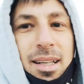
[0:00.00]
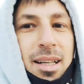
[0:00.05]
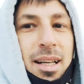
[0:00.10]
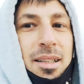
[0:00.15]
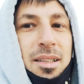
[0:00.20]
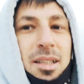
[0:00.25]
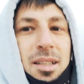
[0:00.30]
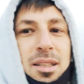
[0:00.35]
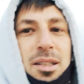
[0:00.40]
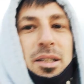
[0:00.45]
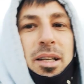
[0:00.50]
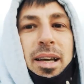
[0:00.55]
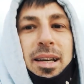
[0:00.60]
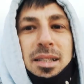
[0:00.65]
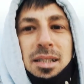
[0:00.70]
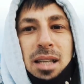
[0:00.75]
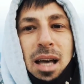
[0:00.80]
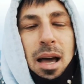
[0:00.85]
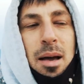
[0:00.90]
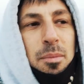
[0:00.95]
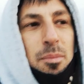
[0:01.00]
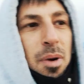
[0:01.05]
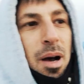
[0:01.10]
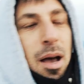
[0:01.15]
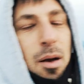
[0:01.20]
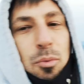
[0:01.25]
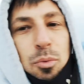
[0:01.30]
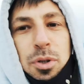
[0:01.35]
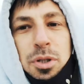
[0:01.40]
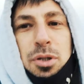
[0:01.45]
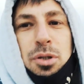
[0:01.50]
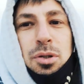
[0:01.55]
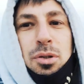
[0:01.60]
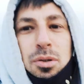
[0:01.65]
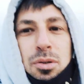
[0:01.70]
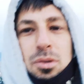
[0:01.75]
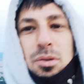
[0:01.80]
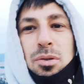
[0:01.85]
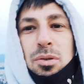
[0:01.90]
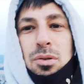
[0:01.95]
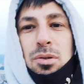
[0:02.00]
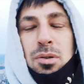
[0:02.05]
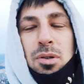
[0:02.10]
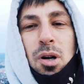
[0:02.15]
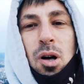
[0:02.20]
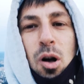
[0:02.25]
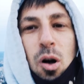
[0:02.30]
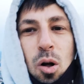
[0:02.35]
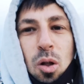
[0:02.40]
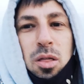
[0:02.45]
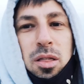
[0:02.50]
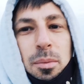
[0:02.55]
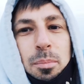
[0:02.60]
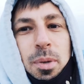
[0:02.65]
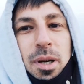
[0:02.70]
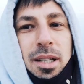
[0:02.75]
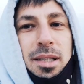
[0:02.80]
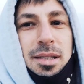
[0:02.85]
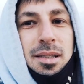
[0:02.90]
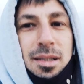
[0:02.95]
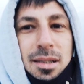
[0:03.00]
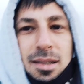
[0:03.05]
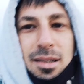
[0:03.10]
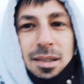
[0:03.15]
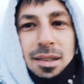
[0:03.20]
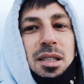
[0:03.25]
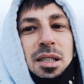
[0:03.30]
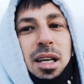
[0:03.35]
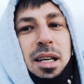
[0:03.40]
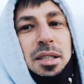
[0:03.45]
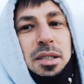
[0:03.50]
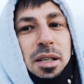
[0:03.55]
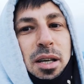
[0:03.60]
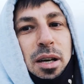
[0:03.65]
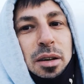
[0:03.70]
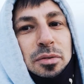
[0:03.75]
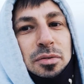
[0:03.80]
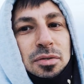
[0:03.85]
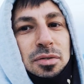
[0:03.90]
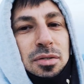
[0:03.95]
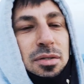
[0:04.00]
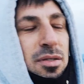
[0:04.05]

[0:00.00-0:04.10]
And until the next time, I wish you all the best. Stay safe.